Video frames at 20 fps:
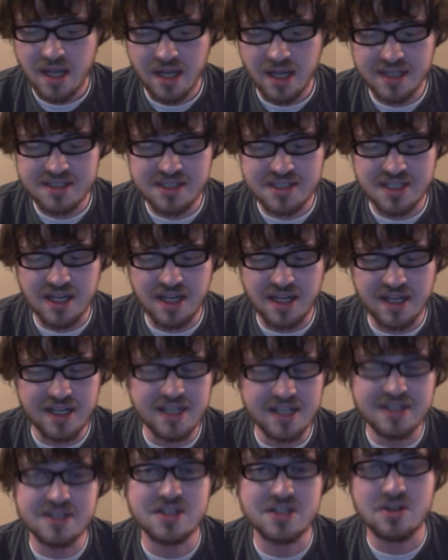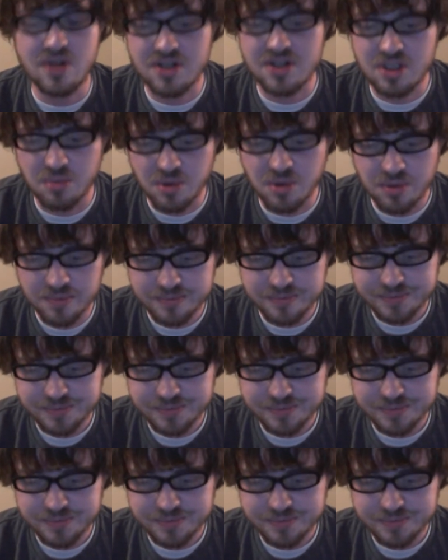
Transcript: it's indestructible.